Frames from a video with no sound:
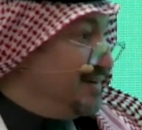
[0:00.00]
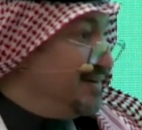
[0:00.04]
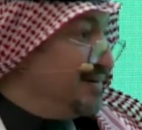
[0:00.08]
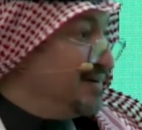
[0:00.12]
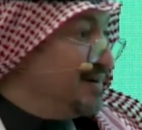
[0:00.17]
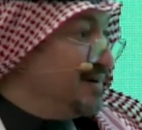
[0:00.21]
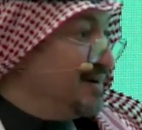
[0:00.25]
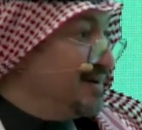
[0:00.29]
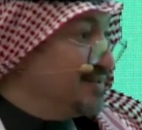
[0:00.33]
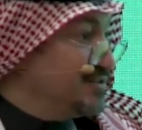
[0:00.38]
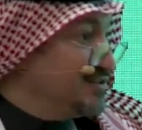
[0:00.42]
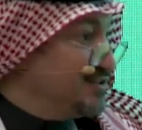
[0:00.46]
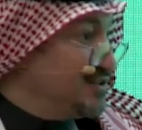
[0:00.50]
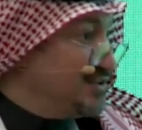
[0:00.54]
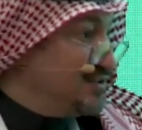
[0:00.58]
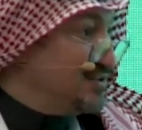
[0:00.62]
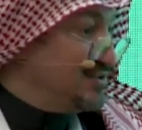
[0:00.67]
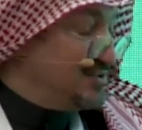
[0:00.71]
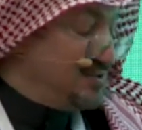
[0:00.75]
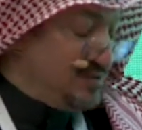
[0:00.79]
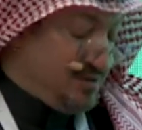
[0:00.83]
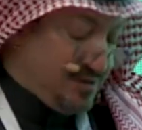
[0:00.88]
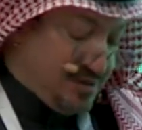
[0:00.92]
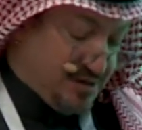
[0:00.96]

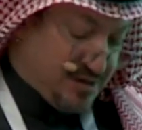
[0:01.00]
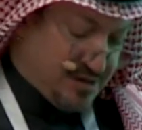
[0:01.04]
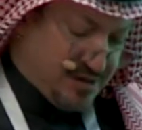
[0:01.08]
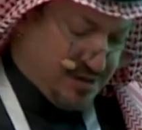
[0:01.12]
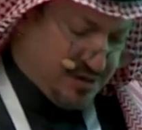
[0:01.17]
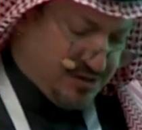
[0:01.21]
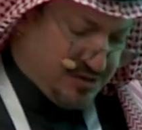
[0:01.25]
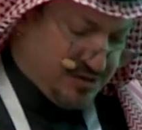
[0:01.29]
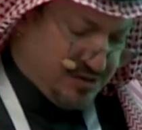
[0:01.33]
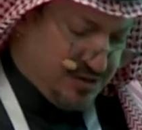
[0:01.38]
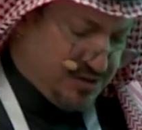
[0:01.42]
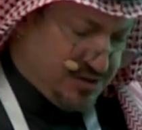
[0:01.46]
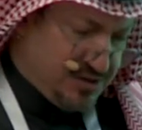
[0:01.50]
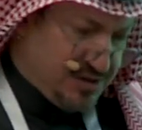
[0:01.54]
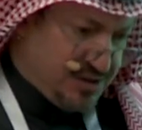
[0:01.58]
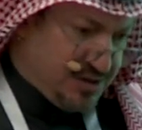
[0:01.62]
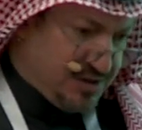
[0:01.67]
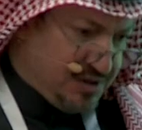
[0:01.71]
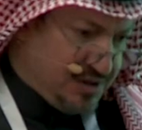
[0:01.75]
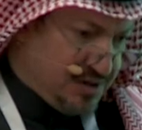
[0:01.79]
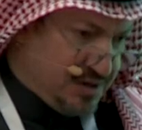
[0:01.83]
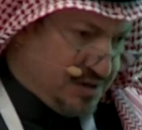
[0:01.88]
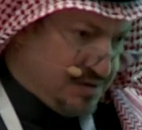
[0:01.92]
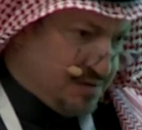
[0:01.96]

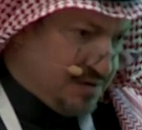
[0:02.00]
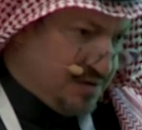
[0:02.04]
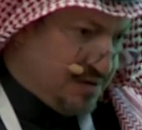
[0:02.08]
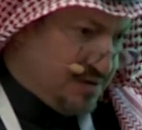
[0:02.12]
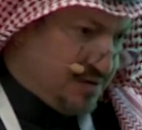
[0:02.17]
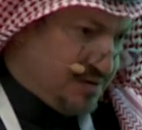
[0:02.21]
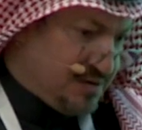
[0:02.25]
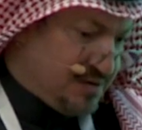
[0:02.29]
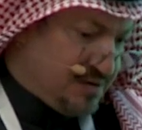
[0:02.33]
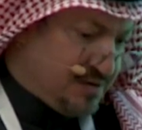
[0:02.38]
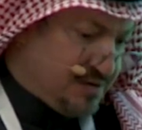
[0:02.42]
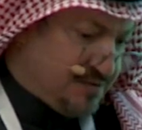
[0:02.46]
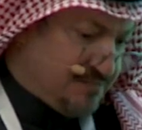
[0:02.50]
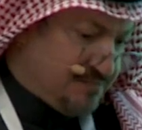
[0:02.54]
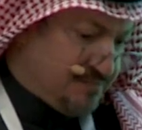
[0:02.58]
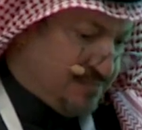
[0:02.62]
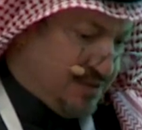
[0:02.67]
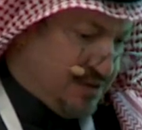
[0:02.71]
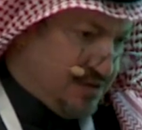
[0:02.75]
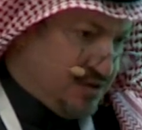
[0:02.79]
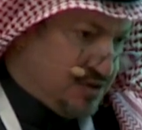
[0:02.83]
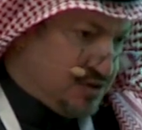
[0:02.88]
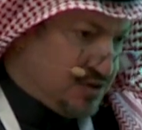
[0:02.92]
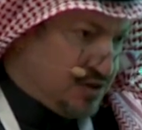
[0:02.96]
attending
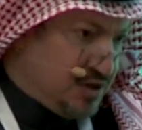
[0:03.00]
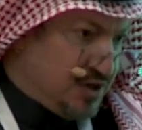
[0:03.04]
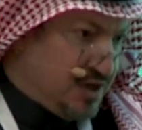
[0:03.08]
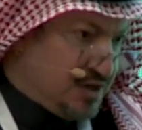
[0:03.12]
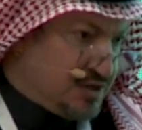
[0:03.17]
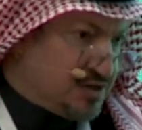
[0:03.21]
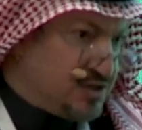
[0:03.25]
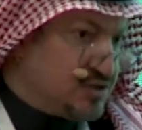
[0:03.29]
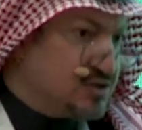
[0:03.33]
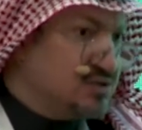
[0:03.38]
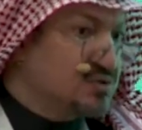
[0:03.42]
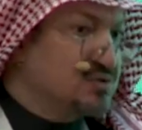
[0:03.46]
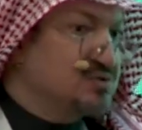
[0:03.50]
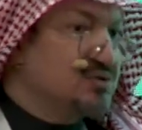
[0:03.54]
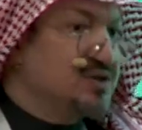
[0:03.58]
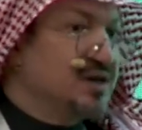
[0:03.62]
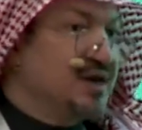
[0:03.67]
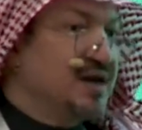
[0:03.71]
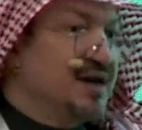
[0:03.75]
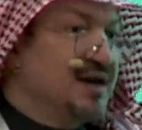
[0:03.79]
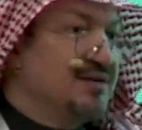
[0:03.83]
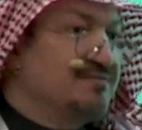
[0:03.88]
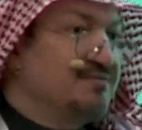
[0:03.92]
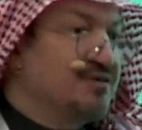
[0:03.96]
guest
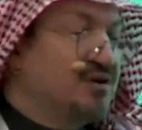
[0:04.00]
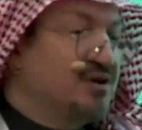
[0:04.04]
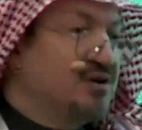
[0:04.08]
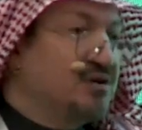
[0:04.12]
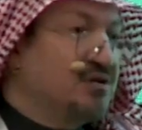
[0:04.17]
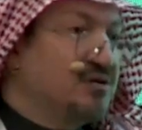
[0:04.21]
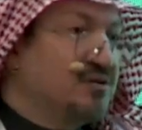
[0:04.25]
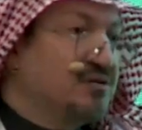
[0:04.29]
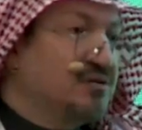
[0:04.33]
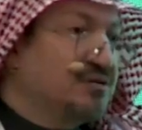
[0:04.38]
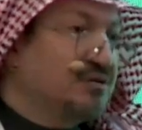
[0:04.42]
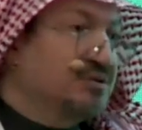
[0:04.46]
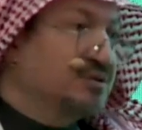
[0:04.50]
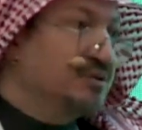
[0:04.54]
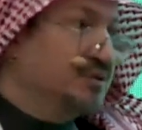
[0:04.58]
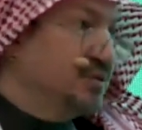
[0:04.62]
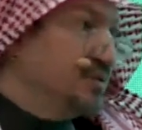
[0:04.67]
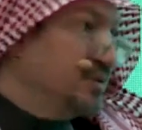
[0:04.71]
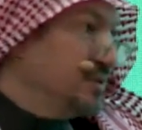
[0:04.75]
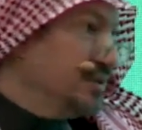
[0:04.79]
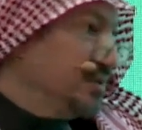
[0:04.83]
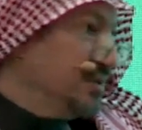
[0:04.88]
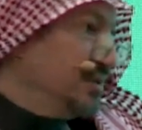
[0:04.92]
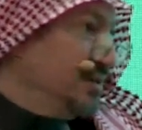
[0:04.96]
today have heard
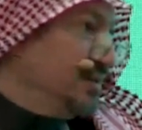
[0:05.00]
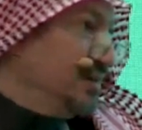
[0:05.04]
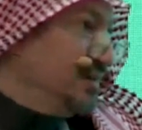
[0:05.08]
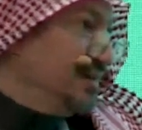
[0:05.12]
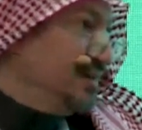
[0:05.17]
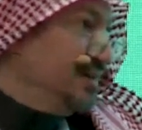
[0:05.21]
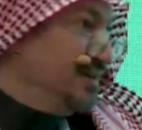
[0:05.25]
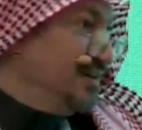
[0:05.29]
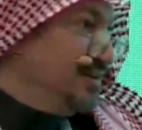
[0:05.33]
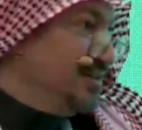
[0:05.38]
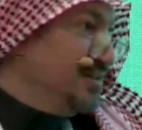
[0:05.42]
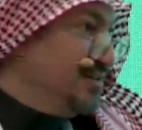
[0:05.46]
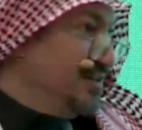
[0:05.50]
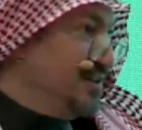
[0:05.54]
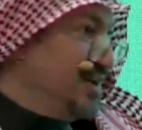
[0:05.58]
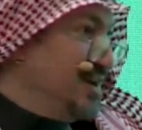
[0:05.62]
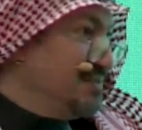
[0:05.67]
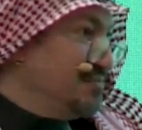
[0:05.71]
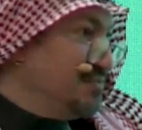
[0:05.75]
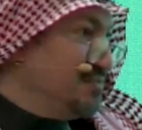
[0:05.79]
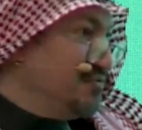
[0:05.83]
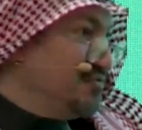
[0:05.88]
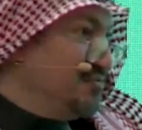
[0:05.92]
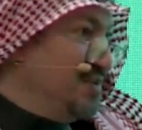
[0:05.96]
the
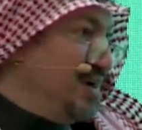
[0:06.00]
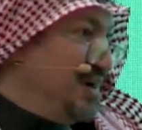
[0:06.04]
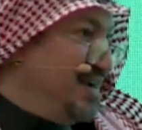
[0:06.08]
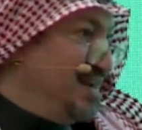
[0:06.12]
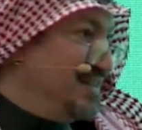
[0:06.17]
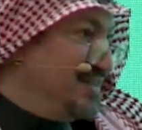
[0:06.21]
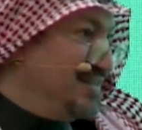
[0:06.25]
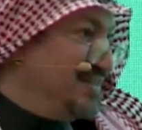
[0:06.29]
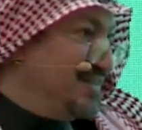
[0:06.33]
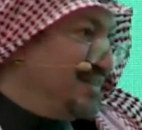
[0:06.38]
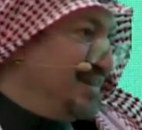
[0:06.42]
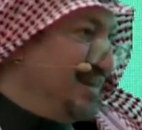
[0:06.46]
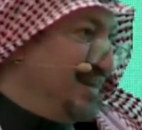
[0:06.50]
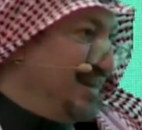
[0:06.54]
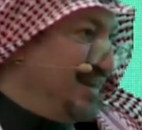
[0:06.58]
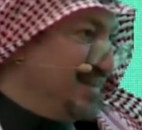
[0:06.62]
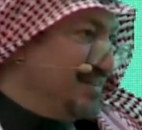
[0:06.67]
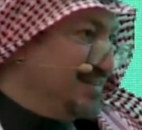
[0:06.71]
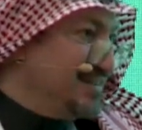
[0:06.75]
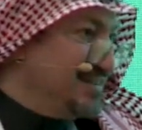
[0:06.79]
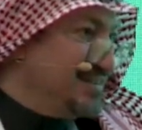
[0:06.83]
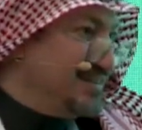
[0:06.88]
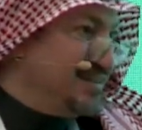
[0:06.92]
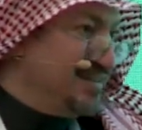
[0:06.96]
name of Ma'aden a
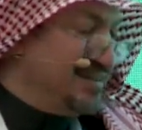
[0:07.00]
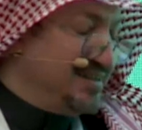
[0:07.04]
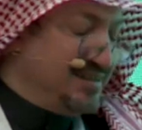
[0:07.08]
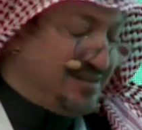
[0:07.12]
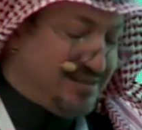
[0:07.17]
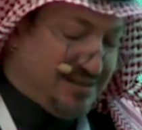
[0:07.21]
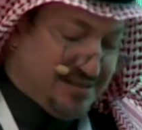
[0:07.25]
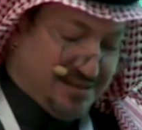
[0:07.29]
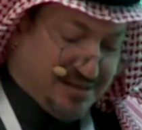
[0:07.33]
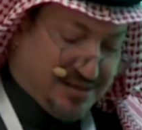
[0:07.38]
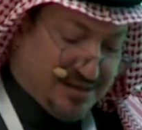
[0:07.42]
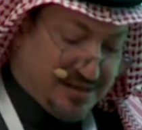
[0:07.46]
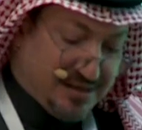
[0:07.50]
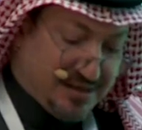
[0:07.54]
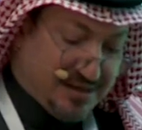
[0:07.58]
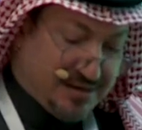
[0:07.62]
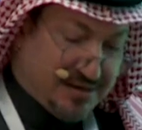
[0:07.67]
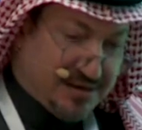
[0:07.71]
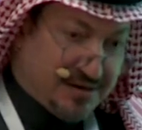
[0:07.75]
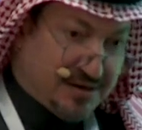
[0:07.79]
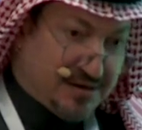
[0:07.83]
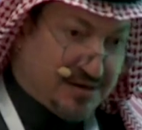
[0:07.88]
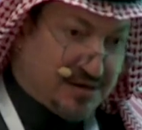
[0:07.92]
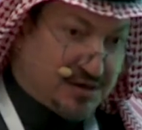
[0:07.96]
lot
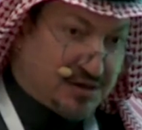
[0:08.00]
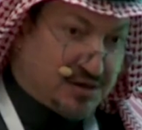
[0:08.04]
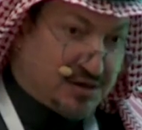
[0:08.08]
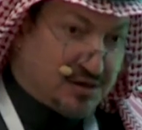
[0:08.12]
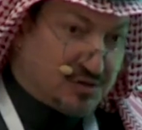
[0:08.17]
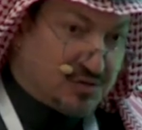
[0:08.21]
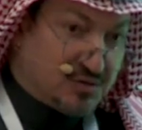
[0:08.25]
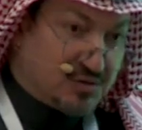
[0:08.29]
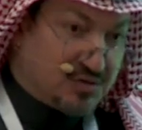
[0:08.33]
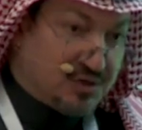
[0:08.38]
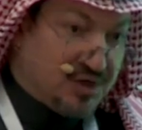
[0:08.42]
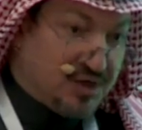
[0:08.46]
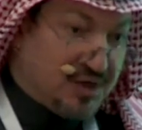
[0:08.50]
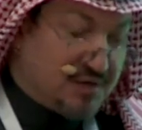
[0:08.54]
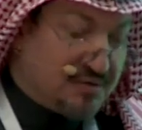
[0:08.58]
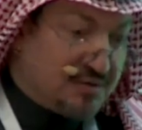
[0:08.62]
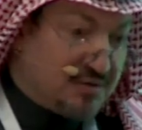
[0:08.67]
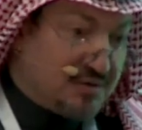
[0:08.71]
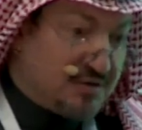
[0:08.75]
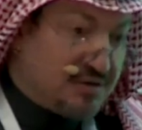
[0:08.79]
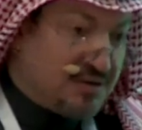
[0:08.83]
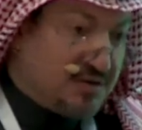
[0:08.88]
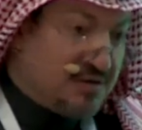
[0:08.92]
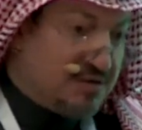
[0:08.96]
today,
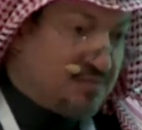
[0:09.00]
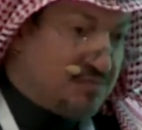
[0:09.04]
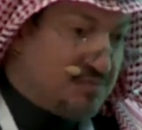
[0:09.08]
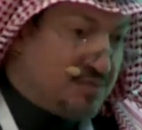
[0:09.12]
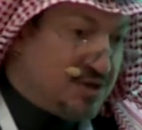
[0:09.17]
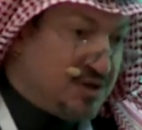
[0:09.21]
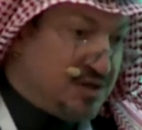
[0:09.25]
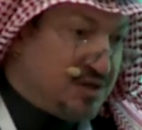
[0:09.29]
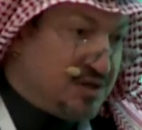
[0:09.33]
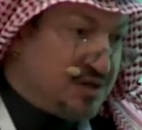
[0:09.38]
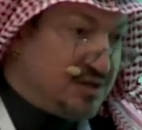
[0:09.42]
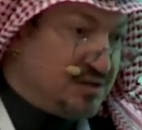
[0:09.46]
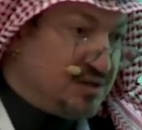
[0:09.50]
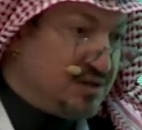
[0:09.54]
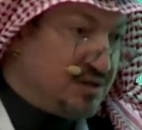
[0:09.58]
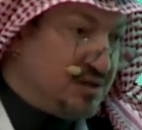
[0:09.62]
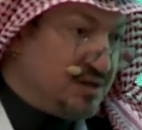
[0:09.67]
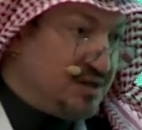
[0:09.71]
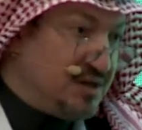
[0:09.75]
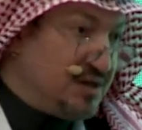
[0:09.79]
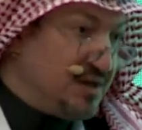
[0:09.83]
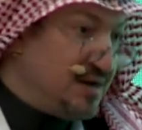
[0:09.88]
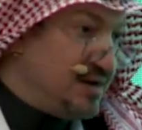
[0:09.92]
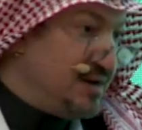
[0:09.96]
being
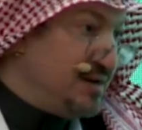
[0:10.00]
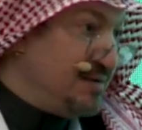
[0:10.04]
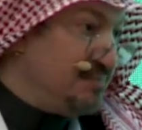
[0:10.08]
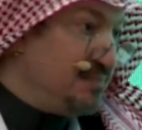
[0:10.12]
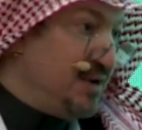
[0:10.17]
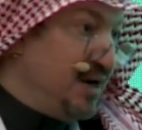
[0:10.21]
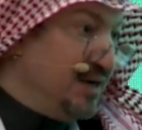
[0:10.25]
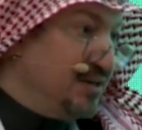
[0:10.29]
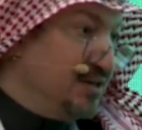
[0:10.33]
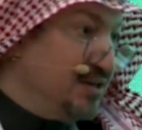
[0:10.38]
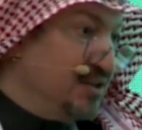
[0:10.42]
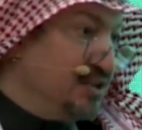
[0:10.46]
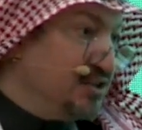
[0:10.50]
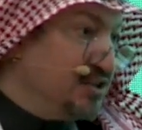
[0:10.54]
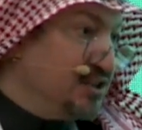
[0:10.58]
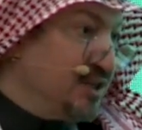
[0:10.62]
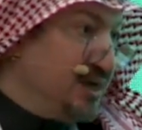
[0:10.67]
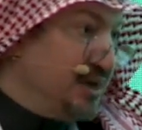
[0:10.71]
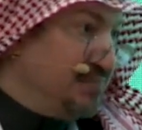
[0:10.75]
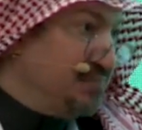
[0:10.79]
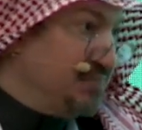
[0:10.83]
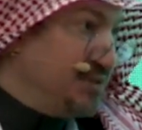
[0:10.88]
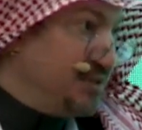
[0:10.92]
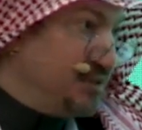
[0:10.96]
the mining
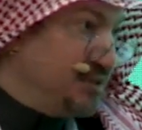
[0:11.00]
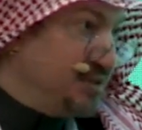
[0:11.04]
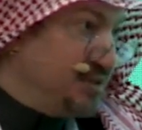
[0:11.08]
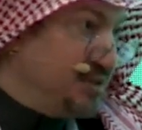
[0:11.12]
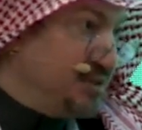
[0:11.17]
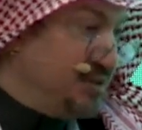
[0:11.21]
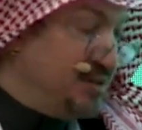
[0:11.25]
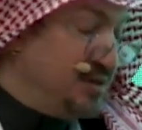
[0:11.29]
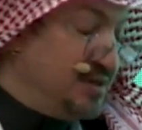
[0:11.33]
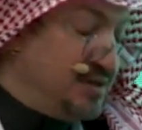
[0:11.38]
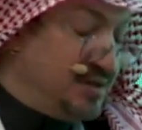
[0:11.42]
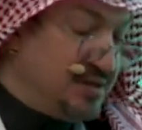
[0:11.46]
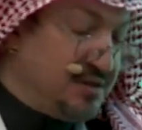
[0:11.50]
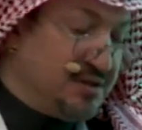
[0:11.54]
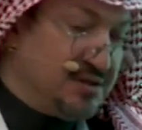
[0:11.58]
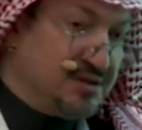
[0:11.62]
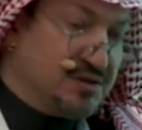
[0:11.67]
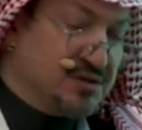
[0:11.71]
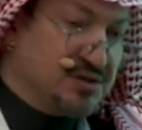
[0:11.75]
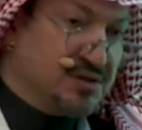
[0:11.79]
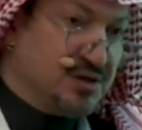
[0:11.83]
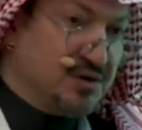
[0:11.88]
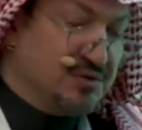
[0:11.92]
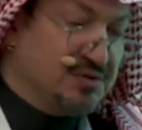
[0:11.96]
champion
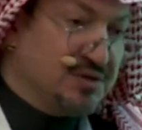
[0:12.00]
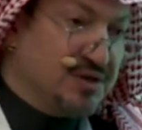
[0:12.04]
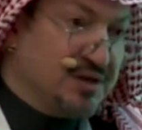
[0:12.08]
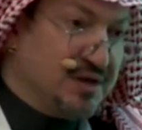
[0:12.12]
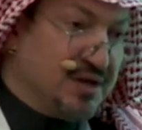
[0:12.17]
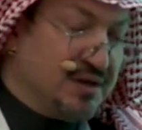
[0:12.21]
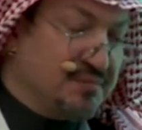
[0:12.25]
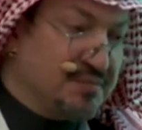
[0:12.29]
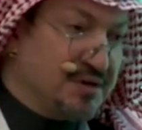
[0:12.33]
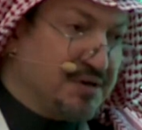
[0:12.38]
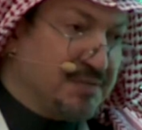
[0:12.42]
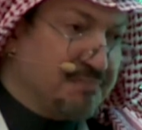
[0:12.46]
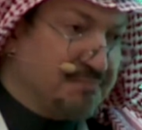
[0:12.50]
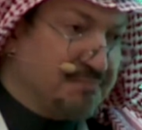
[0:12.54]
in Saudi Arabia.